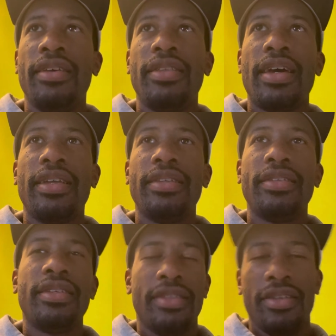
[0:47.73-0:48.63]
that
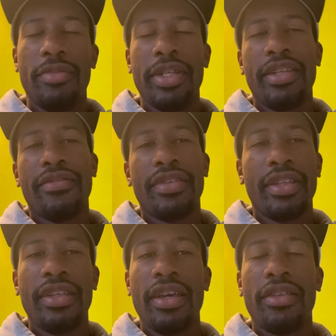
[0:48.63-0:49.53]
is a little bit different than
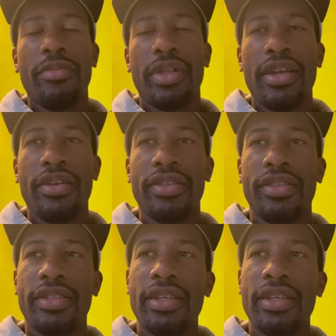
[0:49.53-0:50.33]
the other players,